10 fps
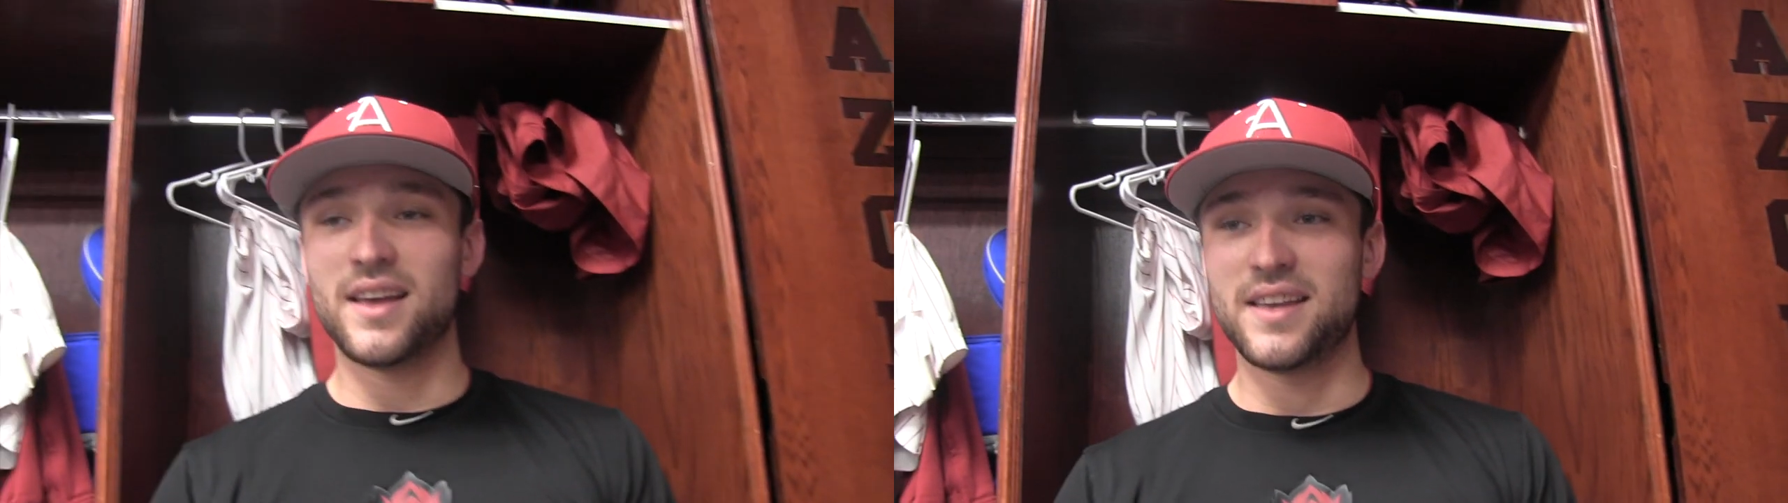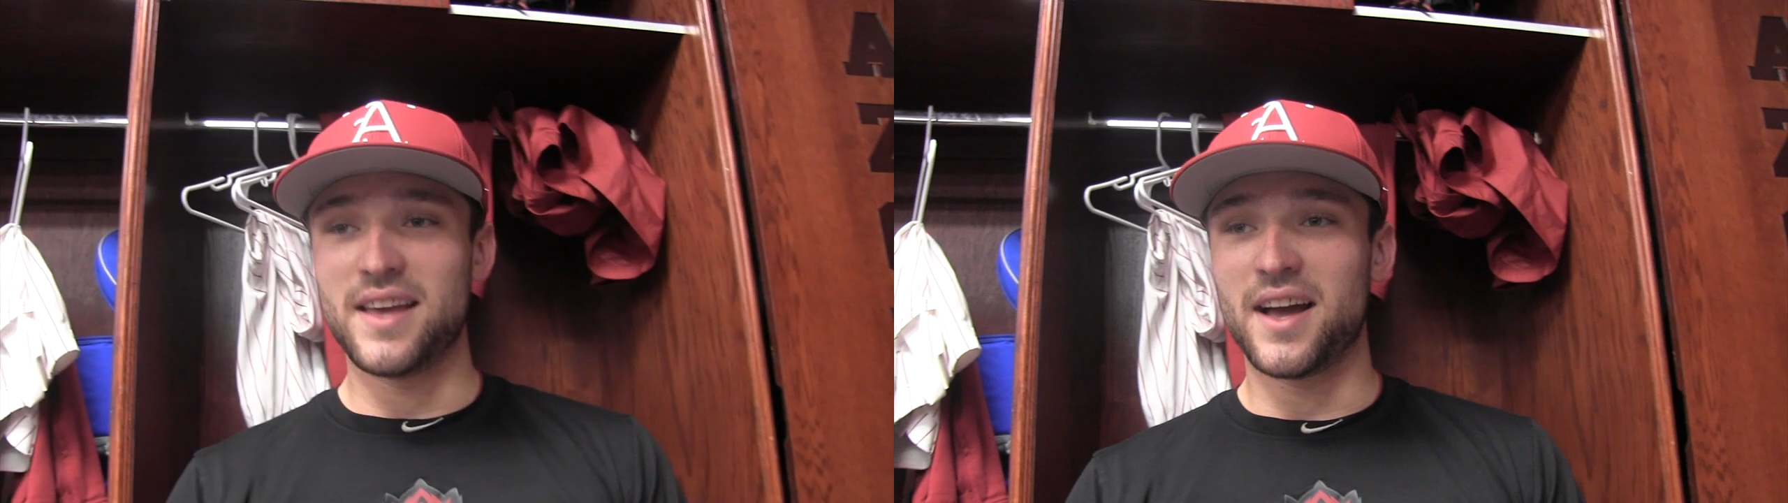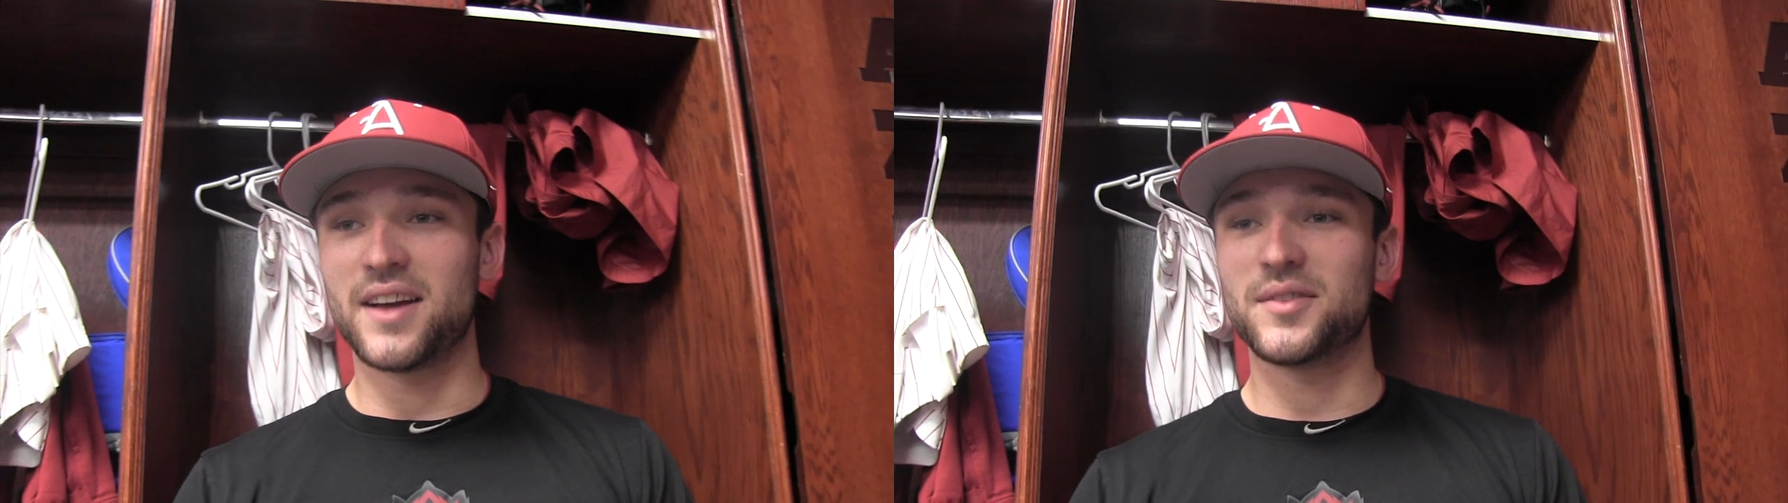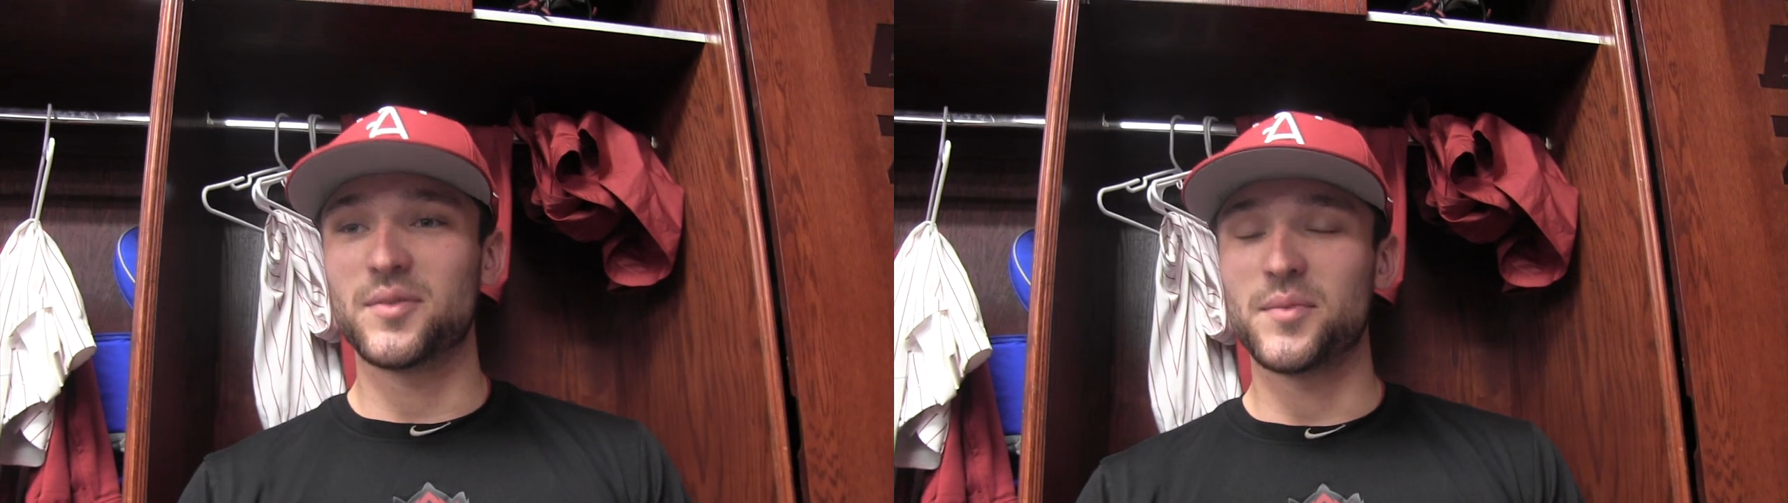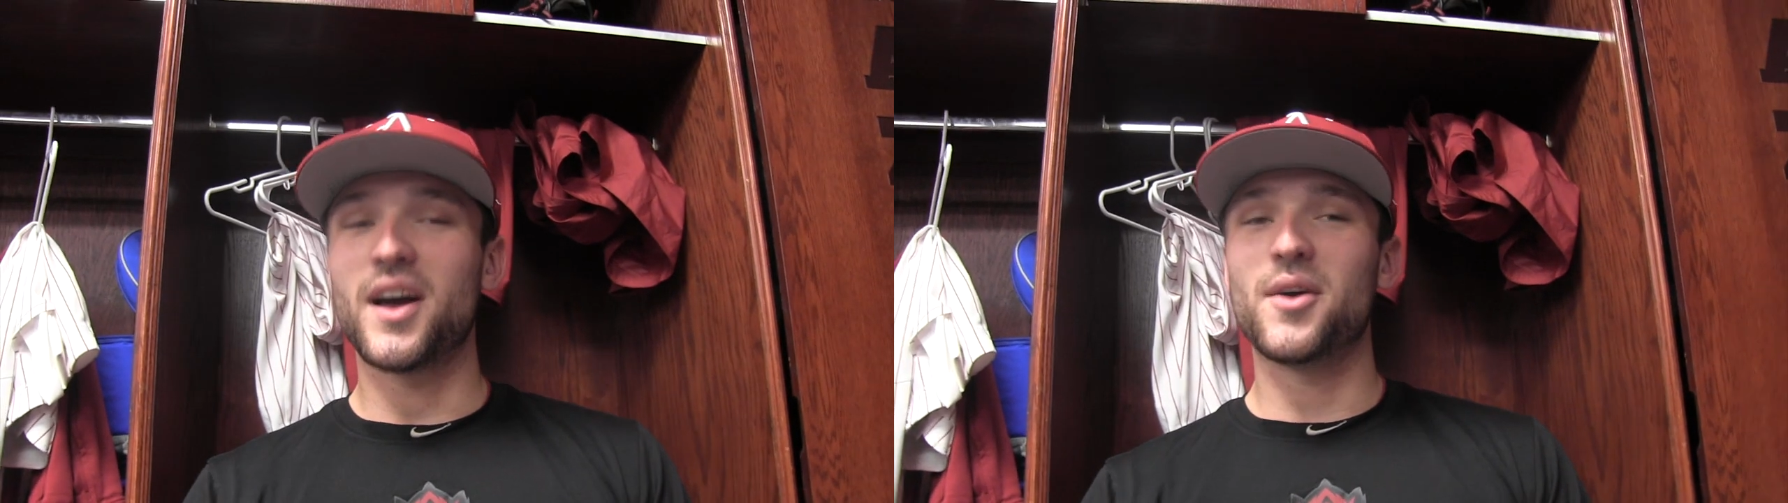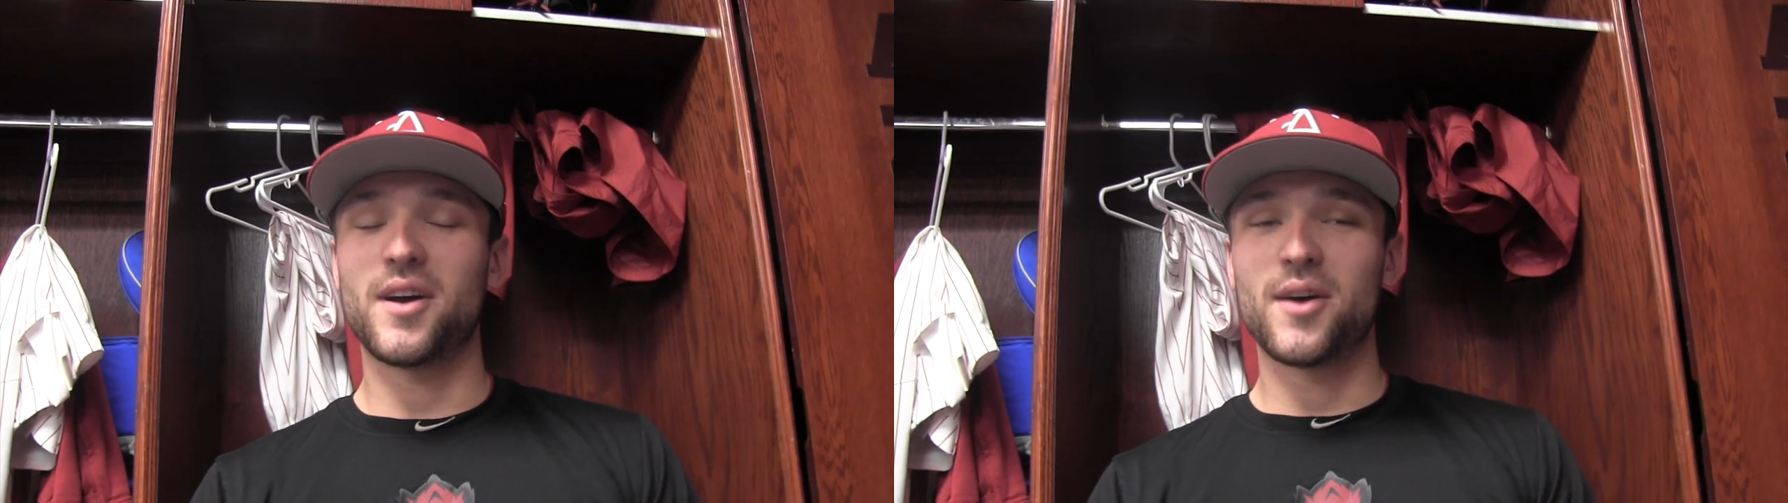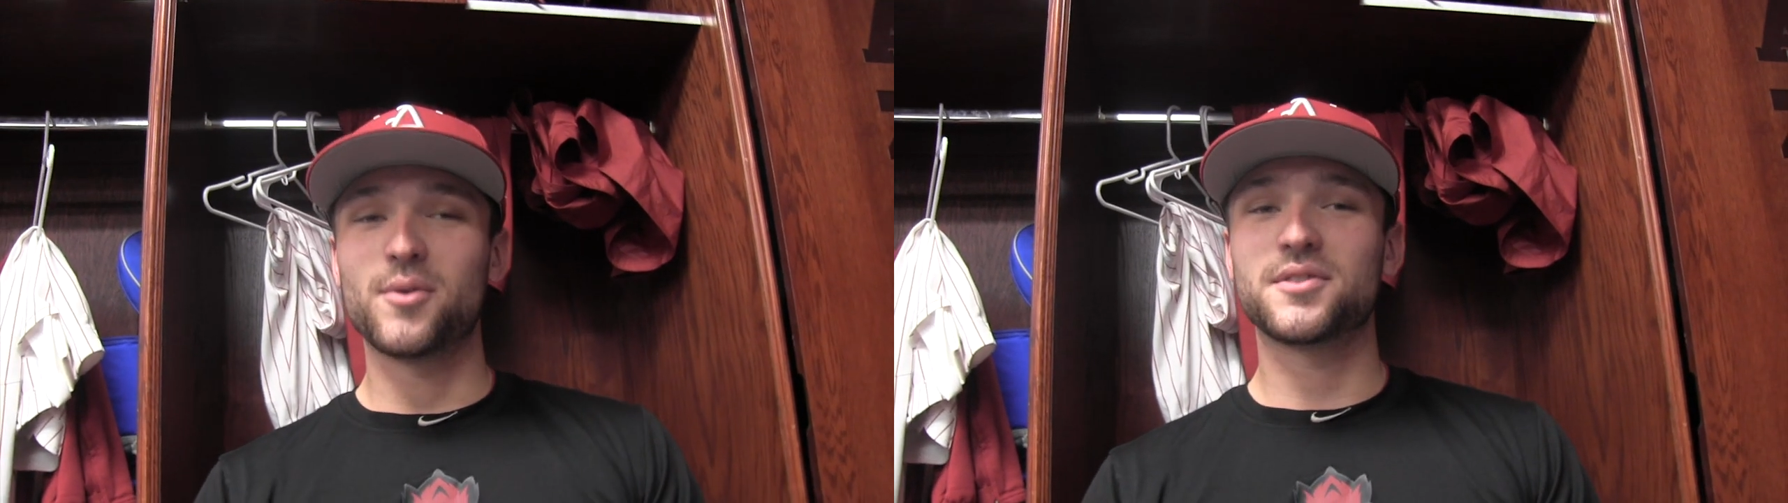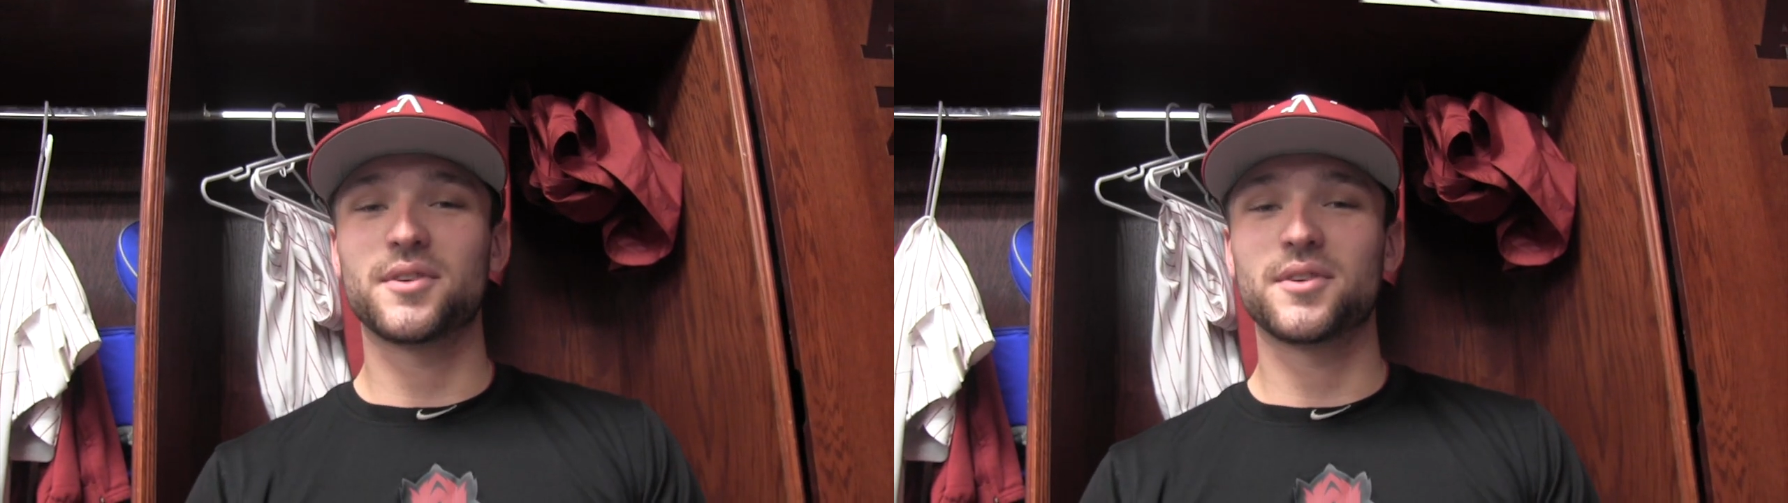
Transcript: Yeah, I was